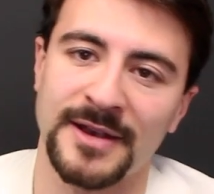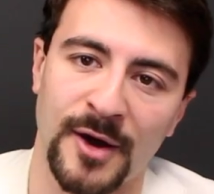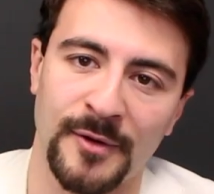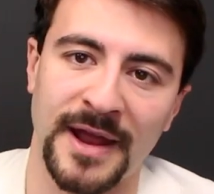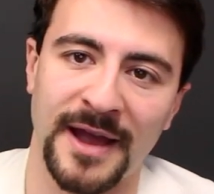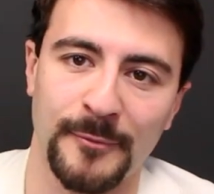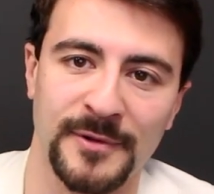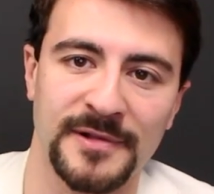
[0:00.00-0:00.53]
No,
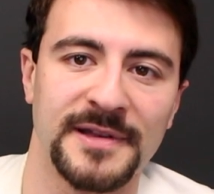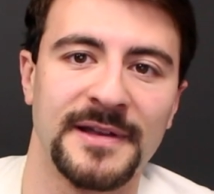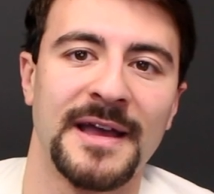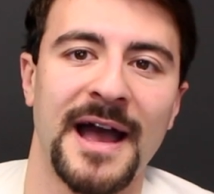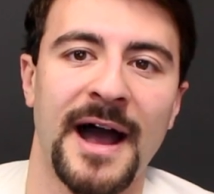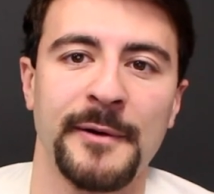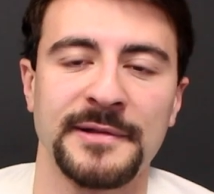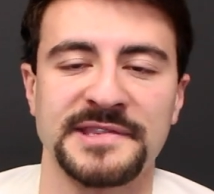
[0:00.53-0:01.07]
not really.
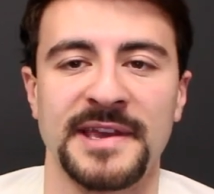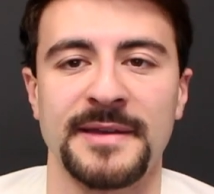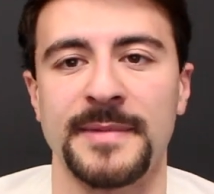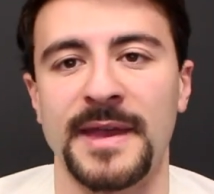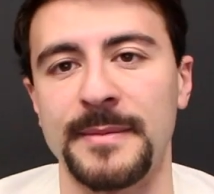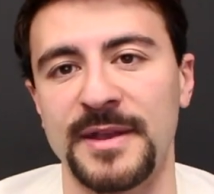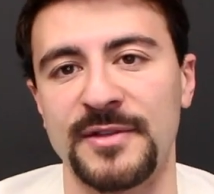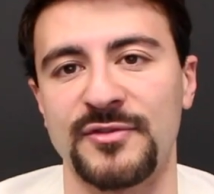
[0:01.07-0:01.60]
I would say
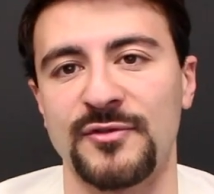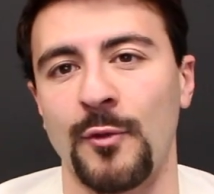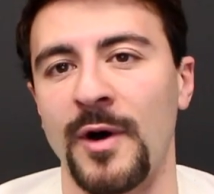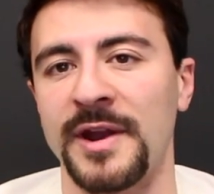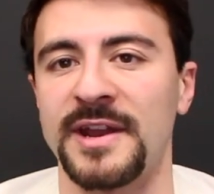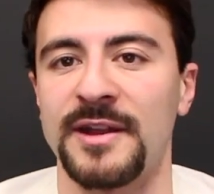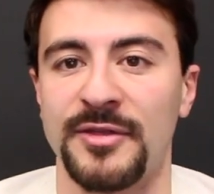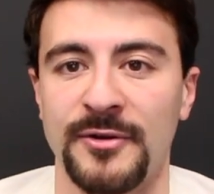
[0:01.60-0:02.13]
maybe
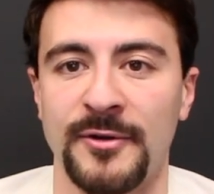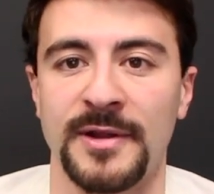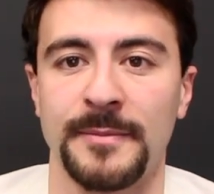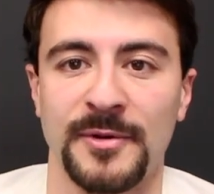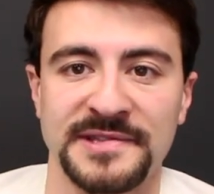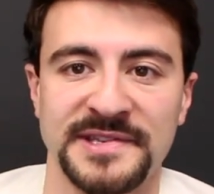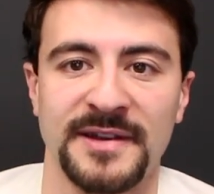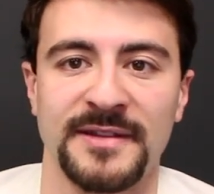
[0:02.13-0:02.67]
20 to
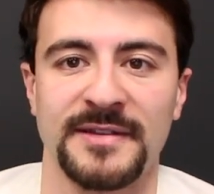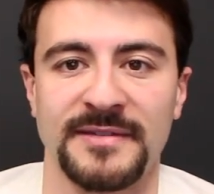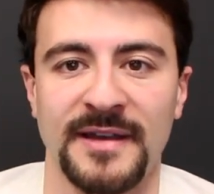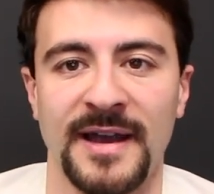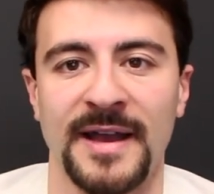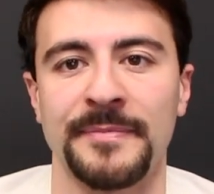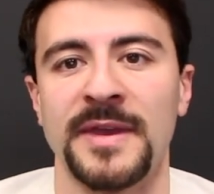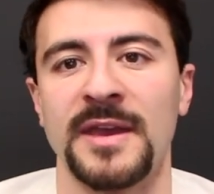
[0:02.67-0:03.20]
30% of the
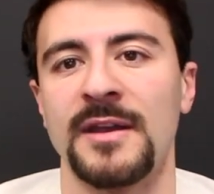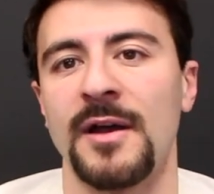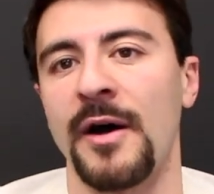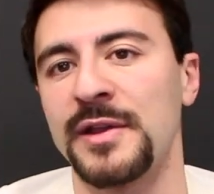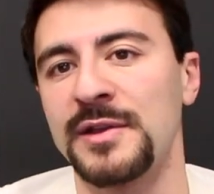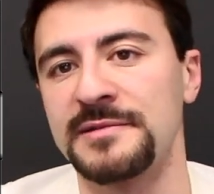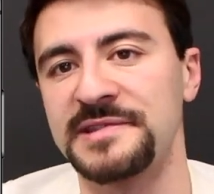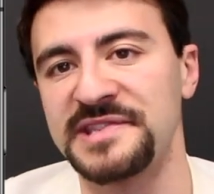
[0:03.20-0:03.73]
time,
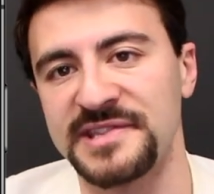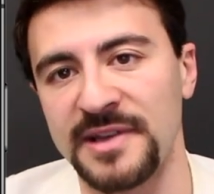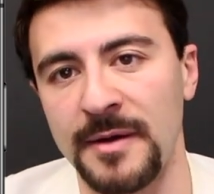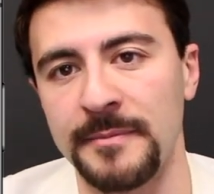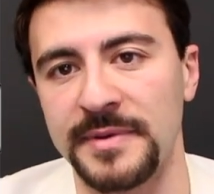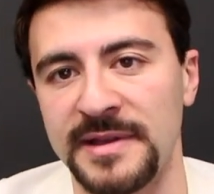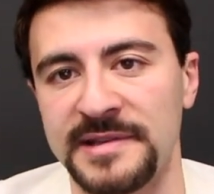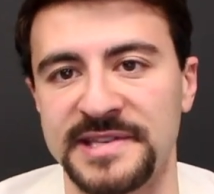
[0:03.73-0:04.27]
I'll use
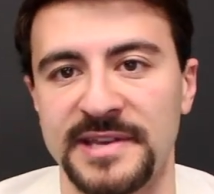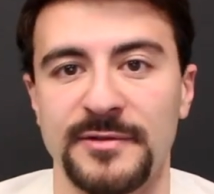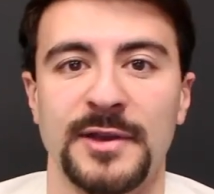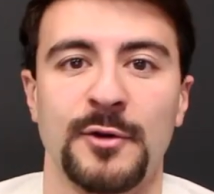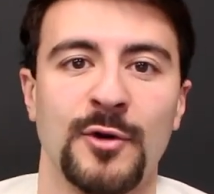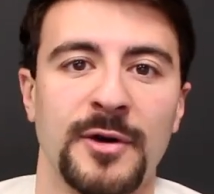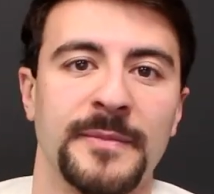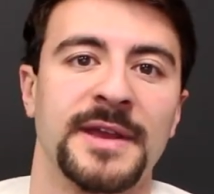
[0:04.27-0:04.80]
some piece of
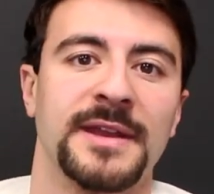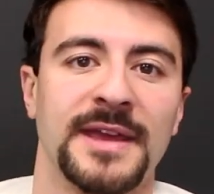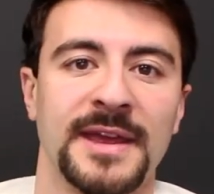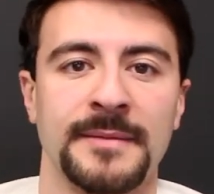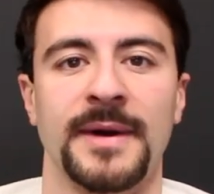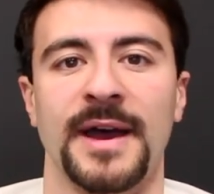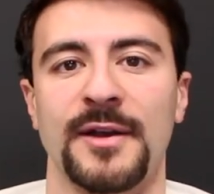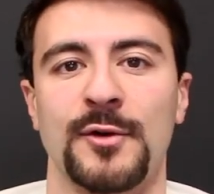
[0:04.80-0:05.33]
equipment
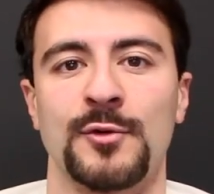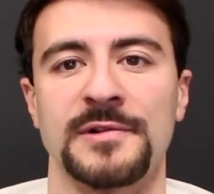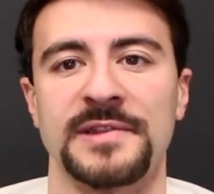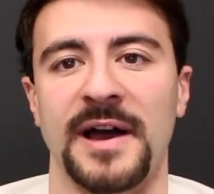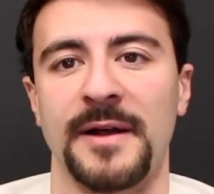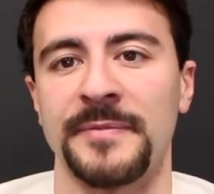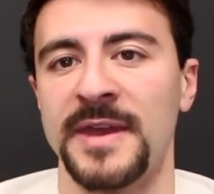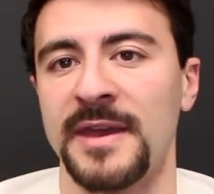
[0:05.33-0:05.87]
in my
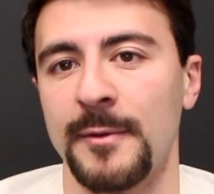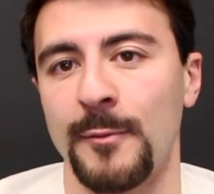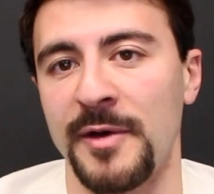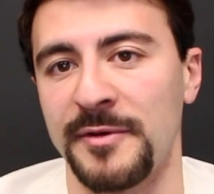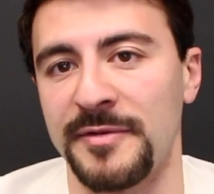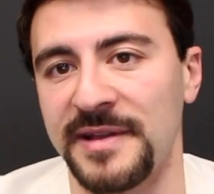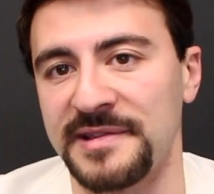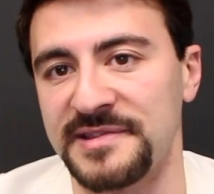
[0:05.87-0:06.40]
cooldown,
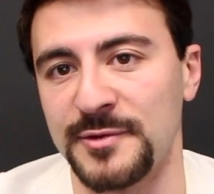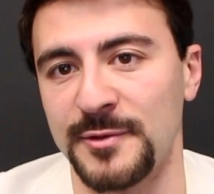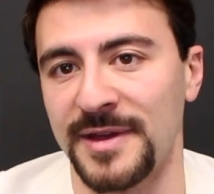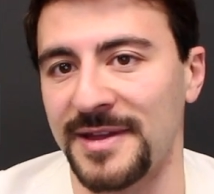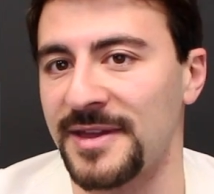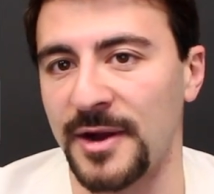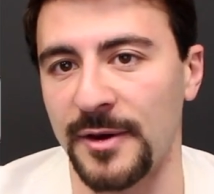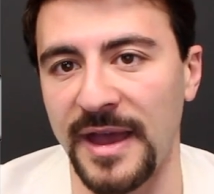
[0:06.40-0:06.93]
whether that's
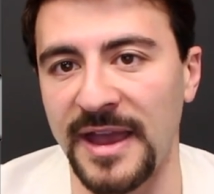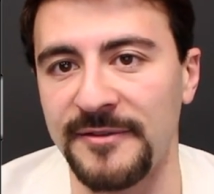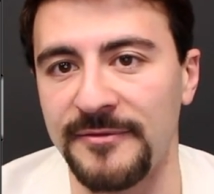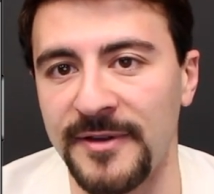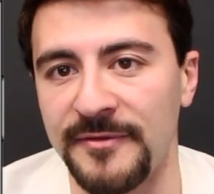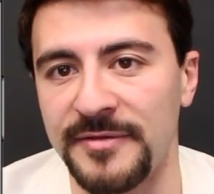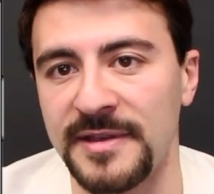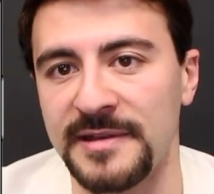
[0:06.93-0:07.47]
doing
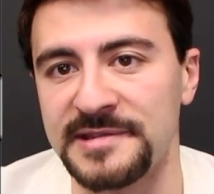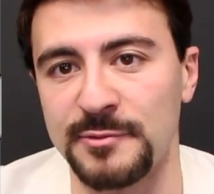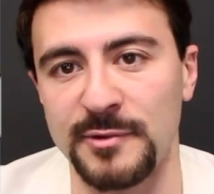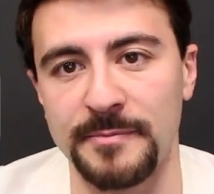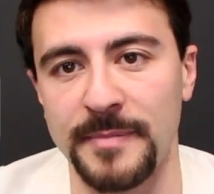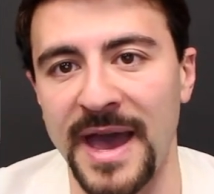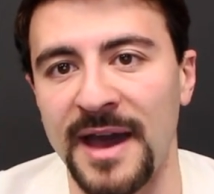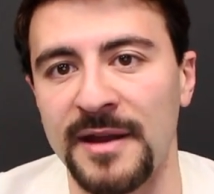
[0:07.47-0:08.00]
850s
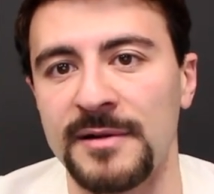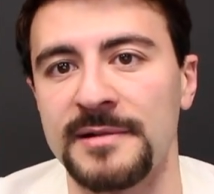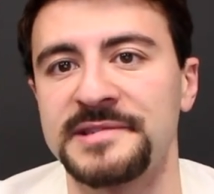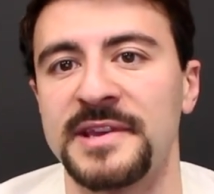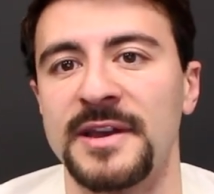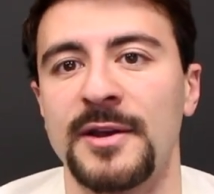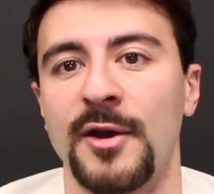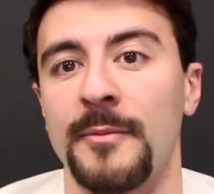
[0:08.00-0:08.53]
with
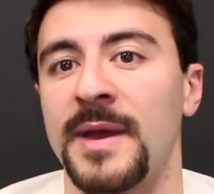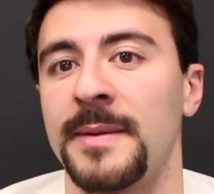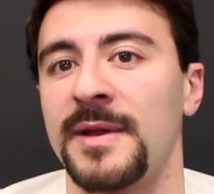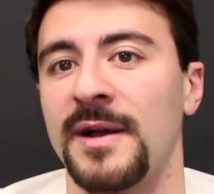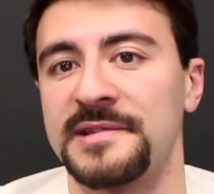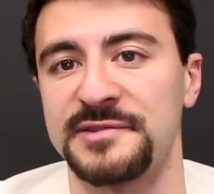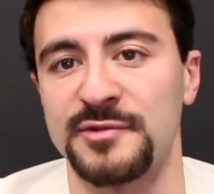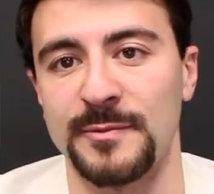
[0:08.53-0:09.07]
paddles, or
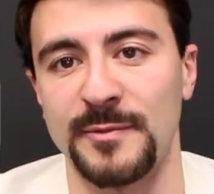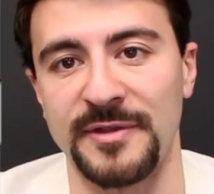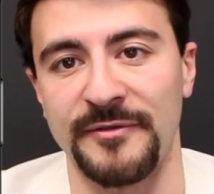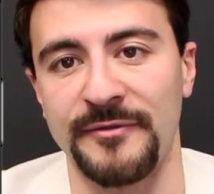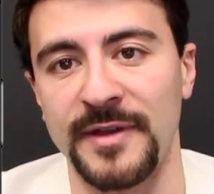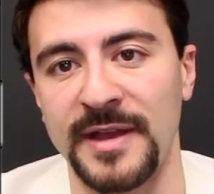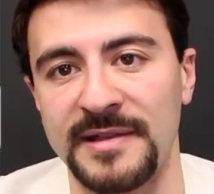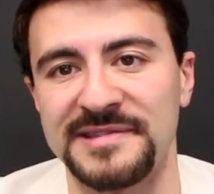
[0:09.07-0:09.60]
maybe I'll swim with
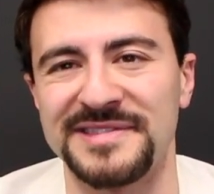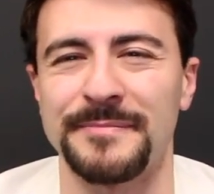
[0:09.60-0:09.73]
fins.